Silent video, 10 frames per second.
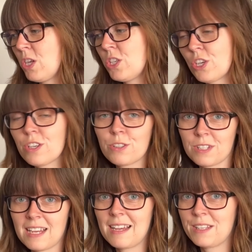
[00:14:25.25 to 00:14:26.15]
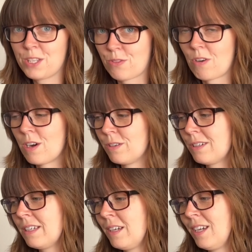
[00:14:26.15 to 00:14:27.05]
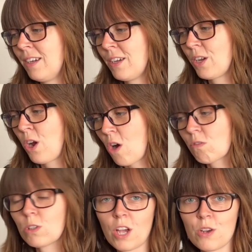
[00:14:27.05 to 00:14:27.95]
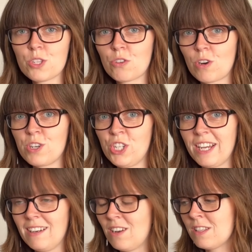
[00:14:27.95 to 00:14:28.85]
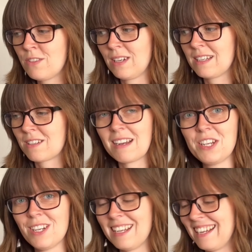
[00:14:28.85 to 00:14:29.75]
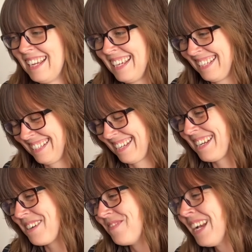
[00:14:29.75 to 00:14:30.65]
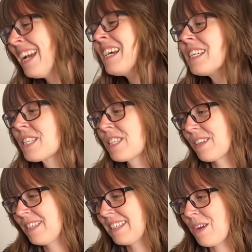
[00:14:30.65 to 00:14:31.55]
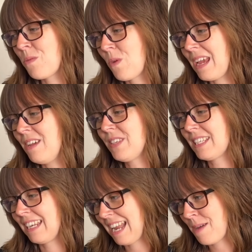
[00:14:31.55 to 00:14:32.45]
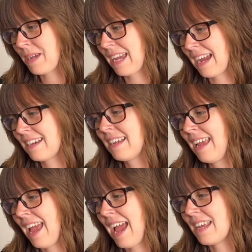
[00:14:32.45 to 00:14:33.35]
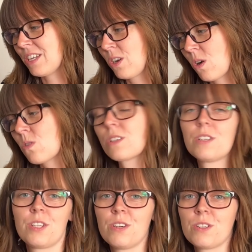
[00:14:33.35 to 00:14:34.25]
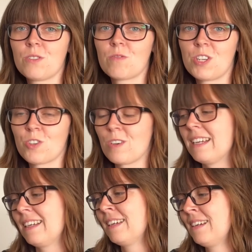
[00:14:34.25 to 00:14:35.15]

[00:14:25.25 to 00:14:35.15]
Turtle Tides Throw, Coral Coast Crochet, lots of alliteration here, Sunset Waves Lapgan, and Golden Turtle Retreat.